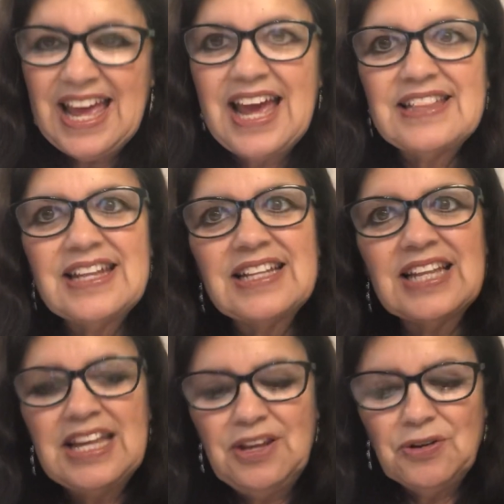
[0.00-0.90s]
And then
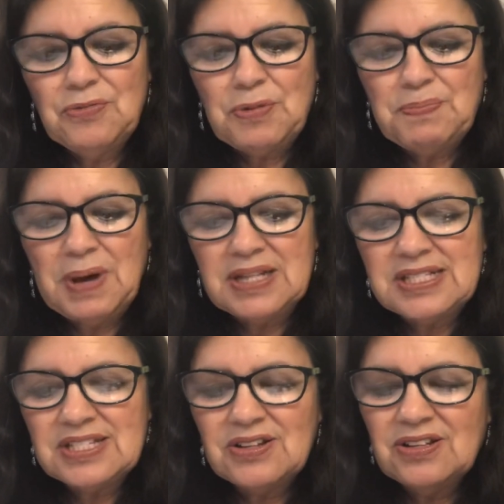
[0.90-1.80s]
later,
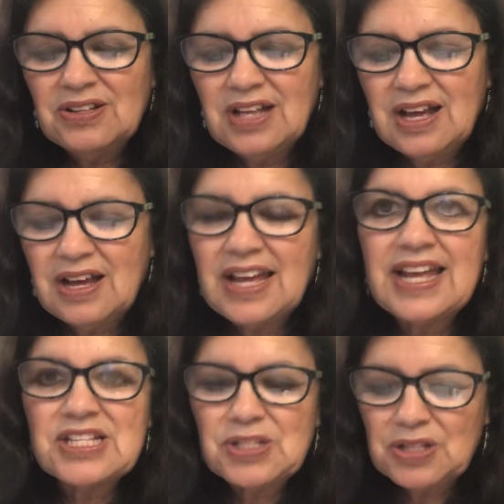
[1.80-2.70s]
Rapunzel,
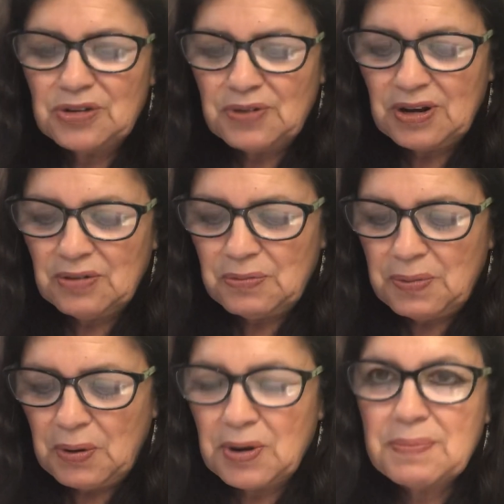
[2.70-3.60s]
Hansel and Gretel,
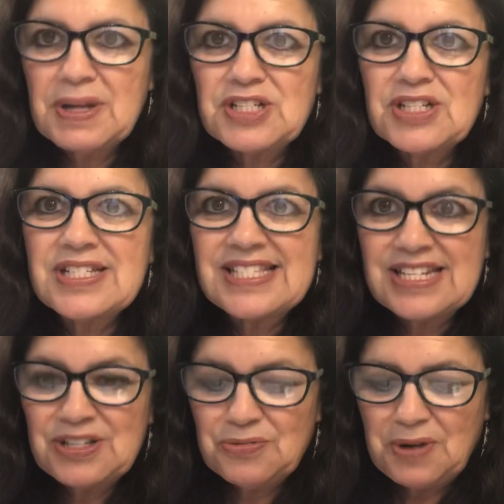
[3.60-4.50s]
we already mentioned
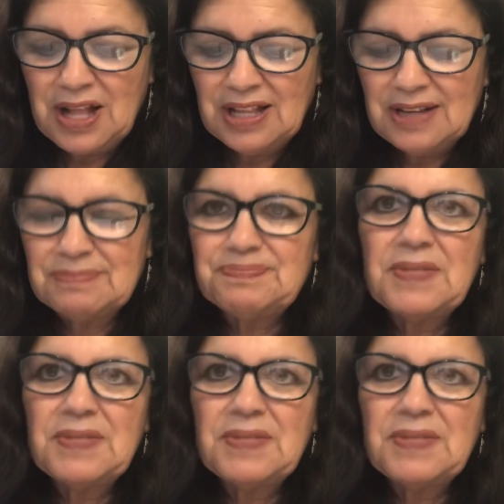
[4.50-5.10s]
Cinderella,